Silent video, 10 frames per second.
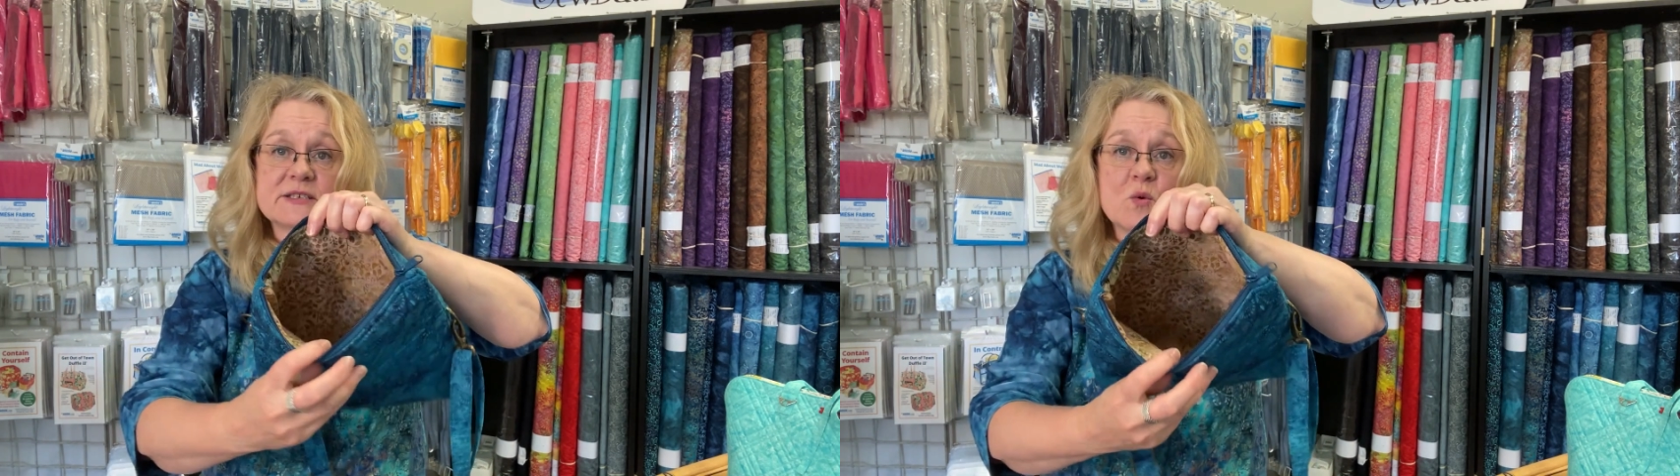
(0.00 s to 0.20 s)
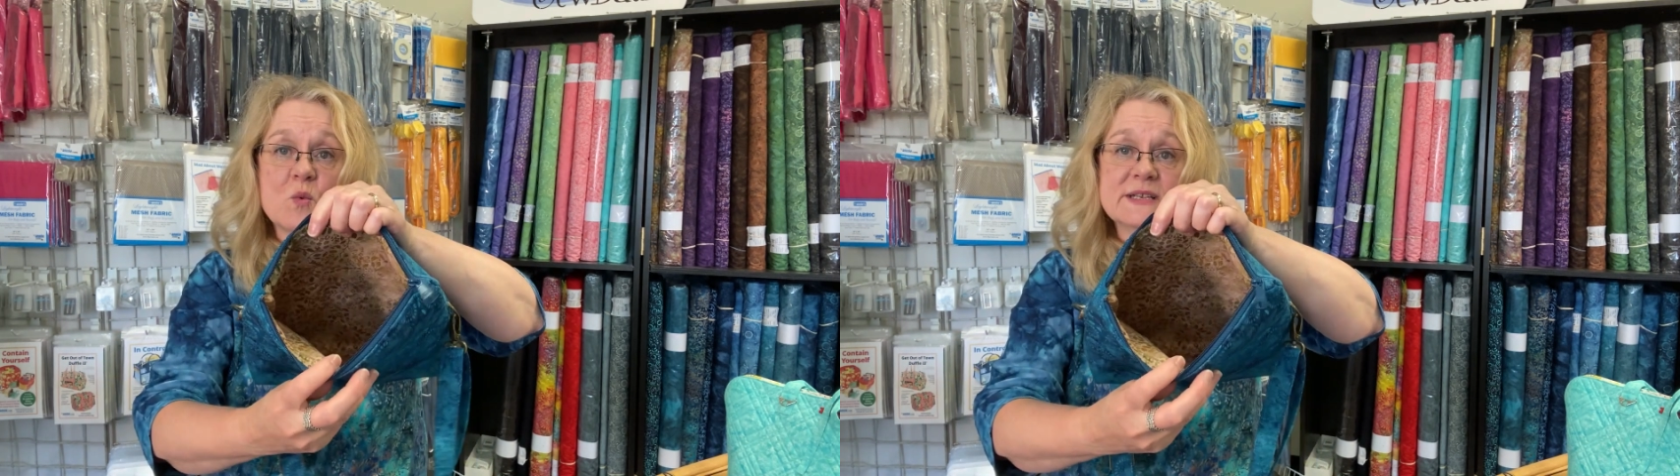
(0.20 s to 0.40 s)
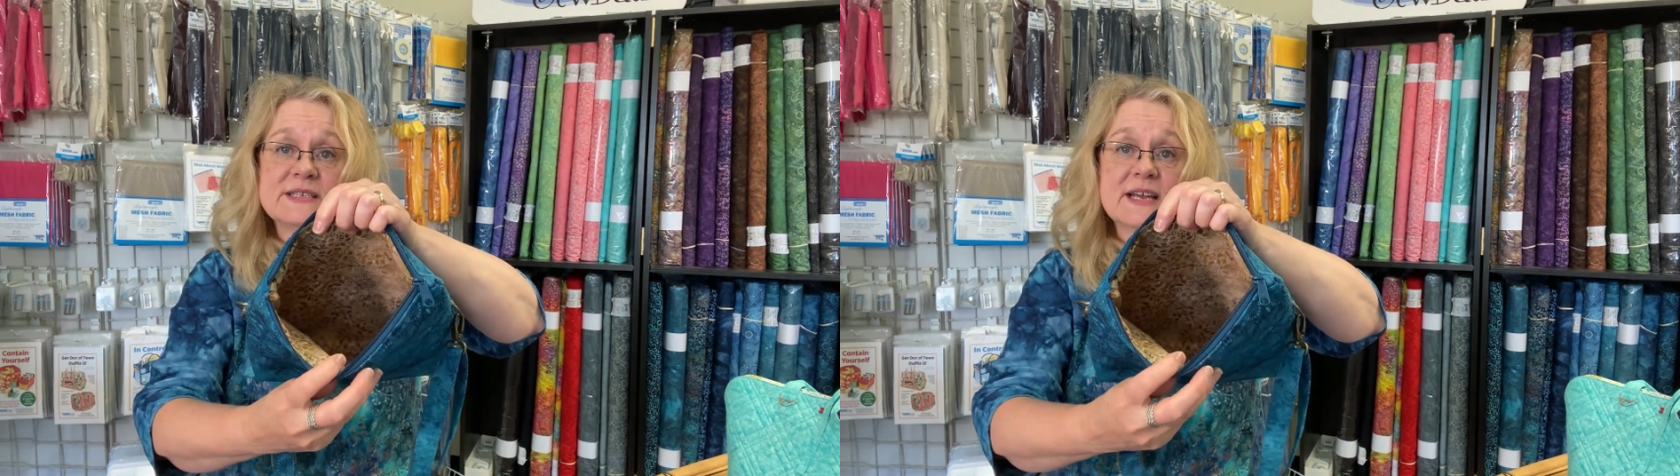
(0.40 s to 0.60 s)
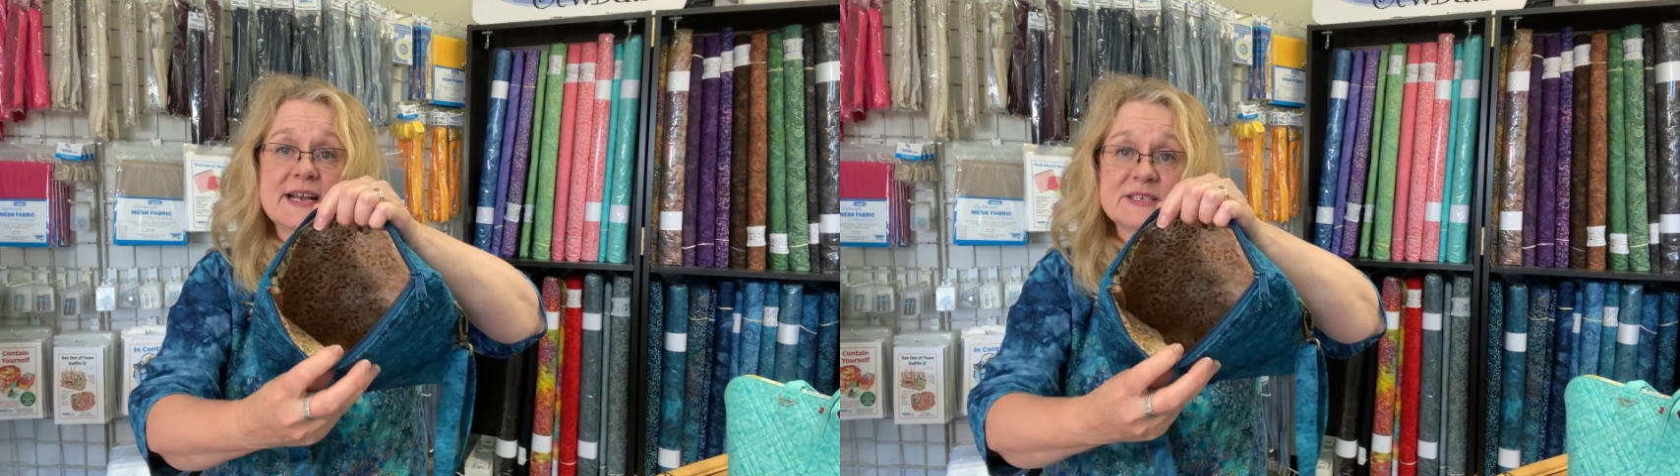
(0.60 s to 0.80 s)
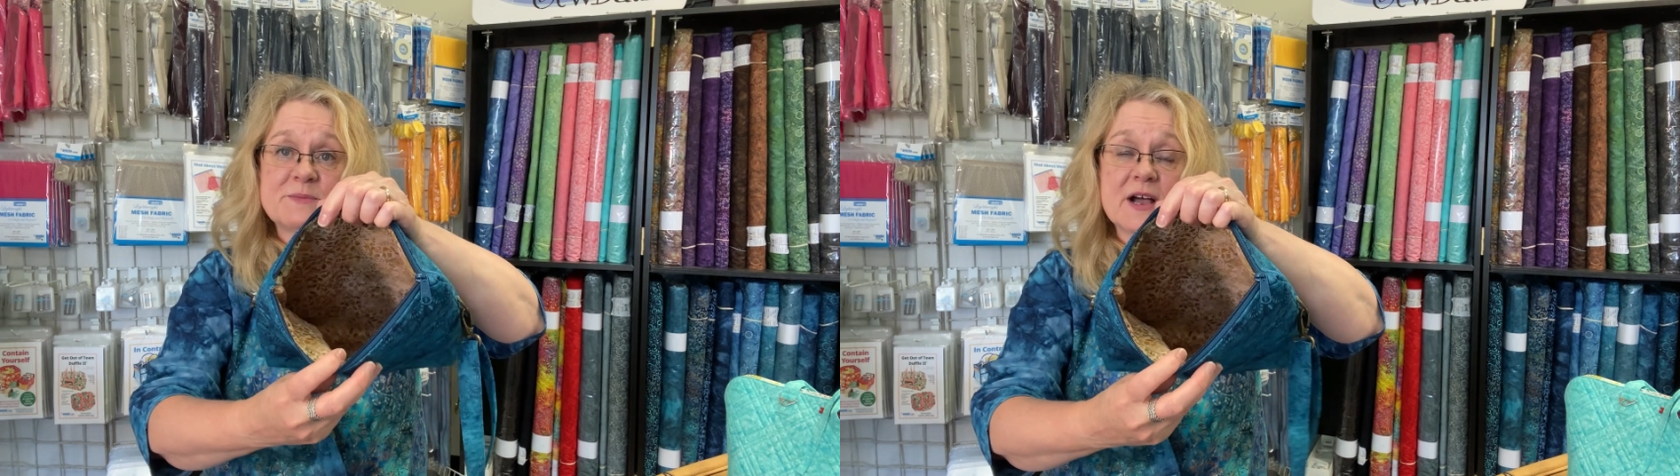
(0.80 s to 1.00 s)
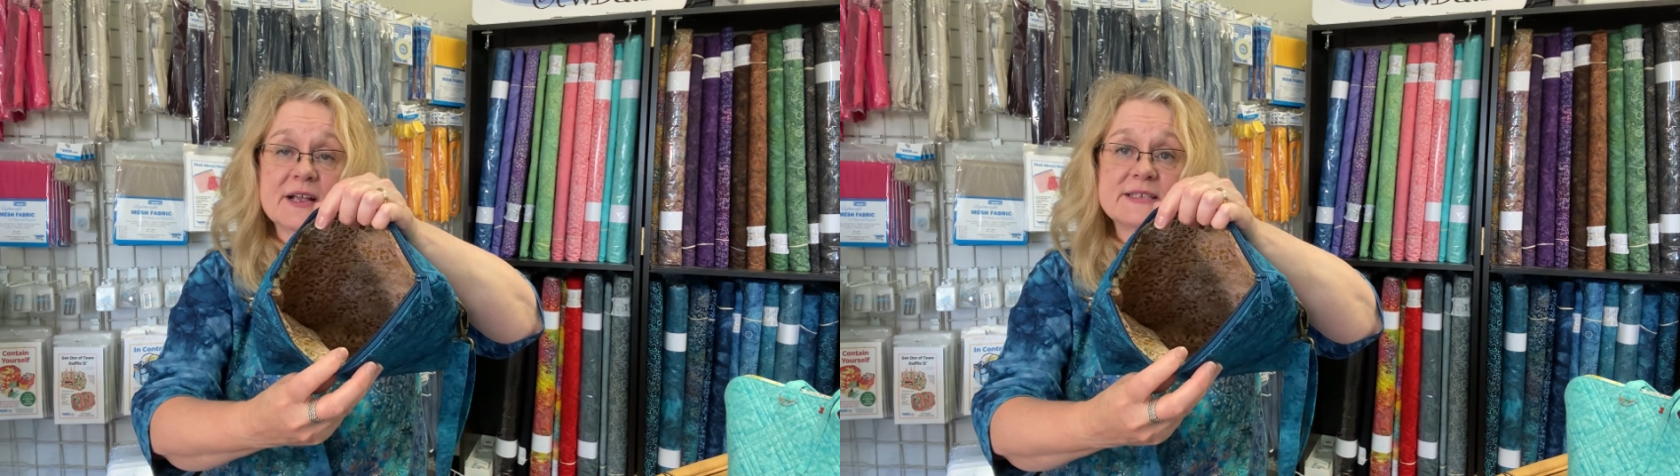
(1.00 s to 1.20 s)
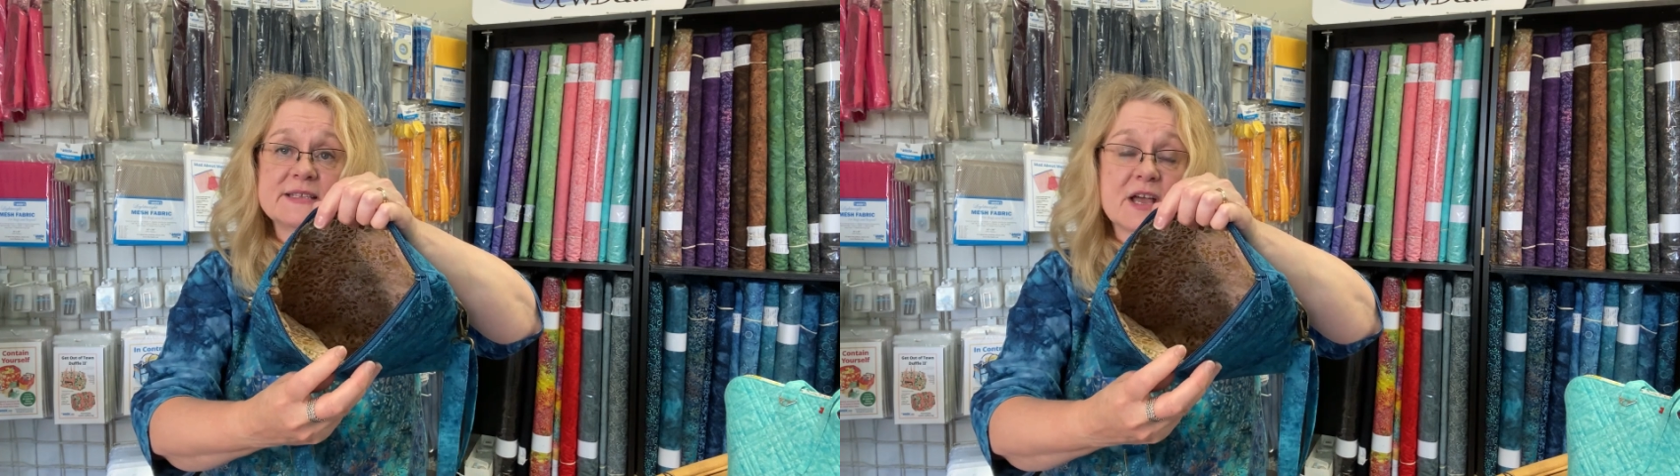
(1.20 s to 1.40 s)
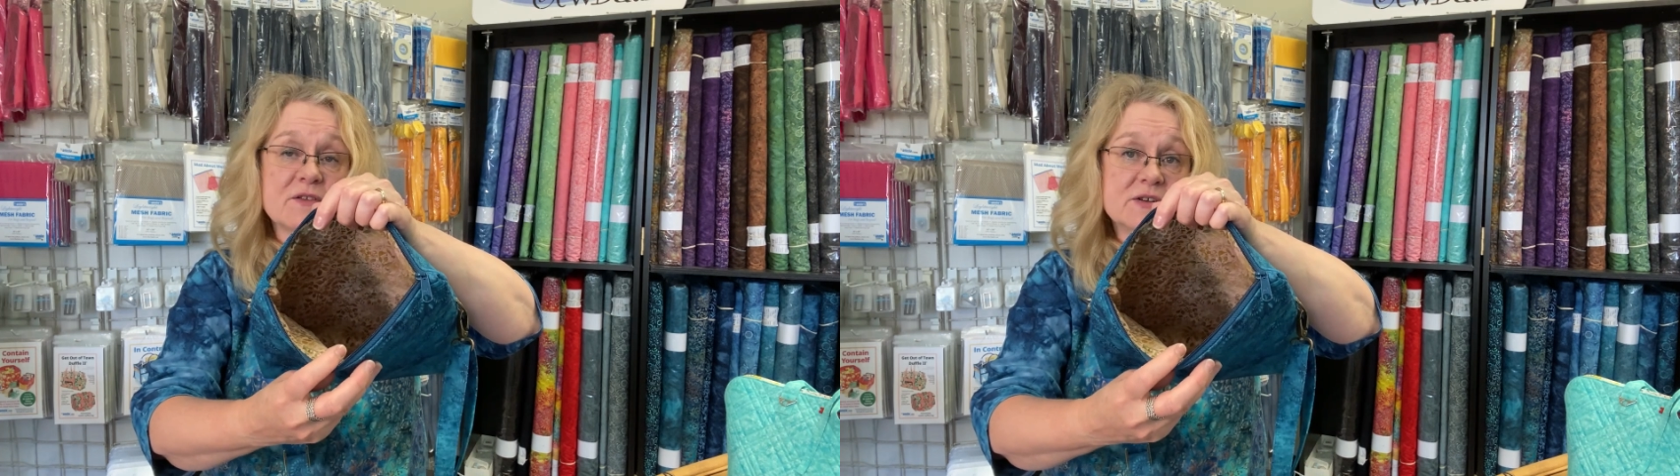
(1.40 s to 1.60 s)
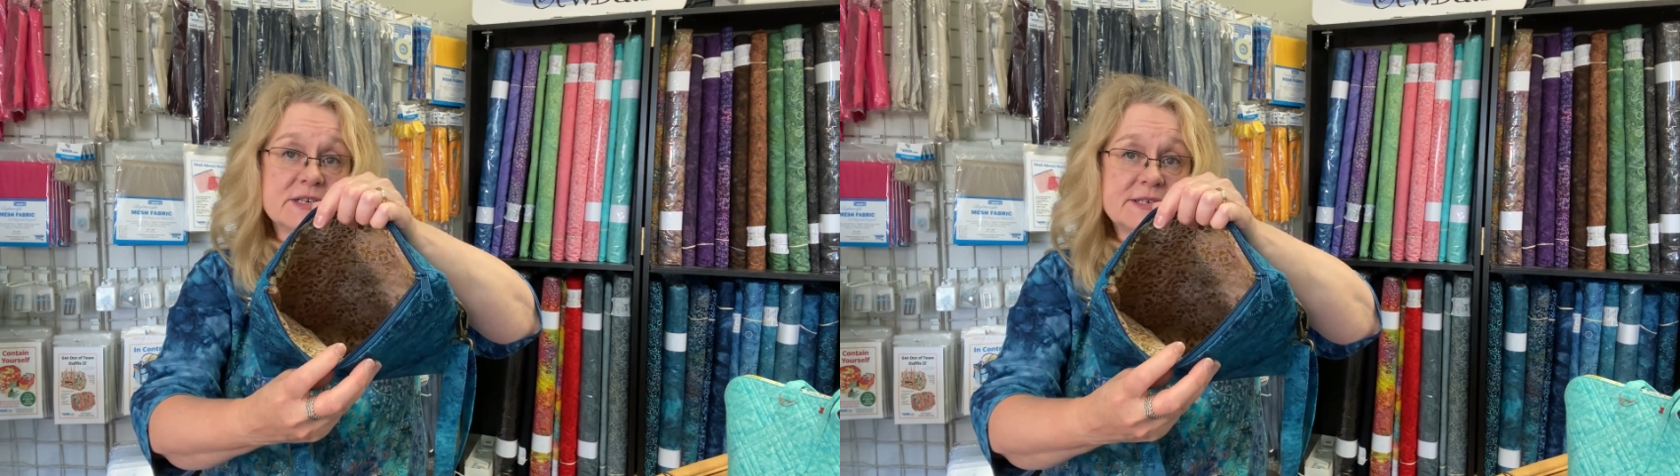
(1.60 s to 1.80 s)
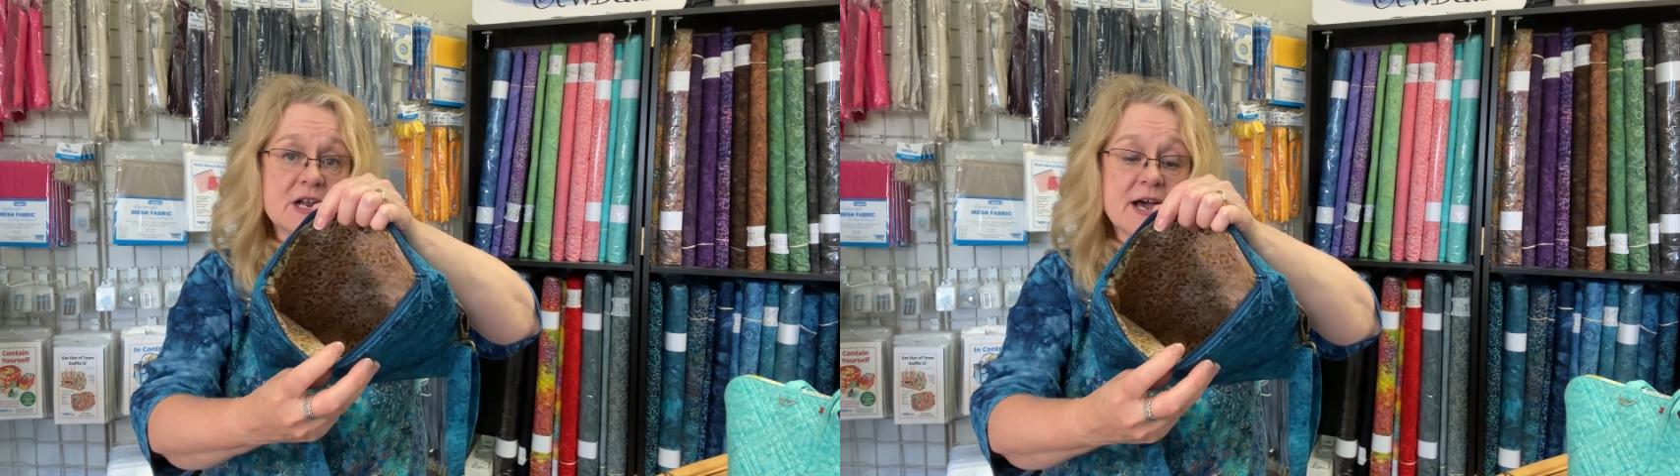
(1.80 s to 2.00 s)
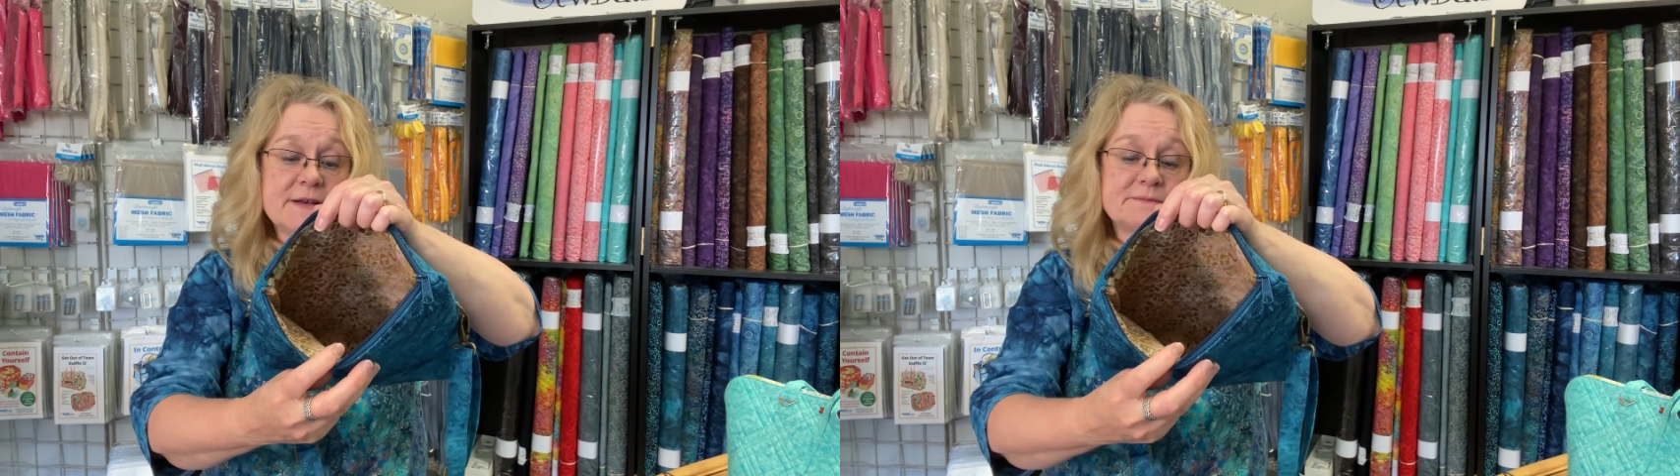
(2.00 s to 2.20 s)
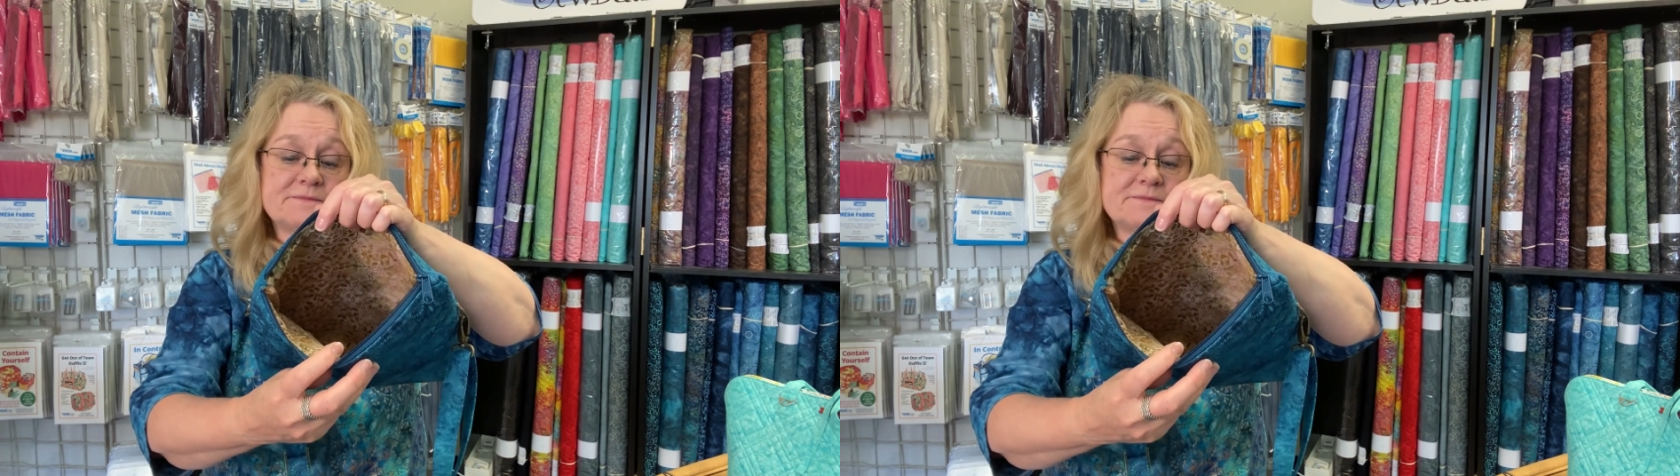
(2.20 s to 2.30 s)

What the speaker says: So one side has pockets, the other does not.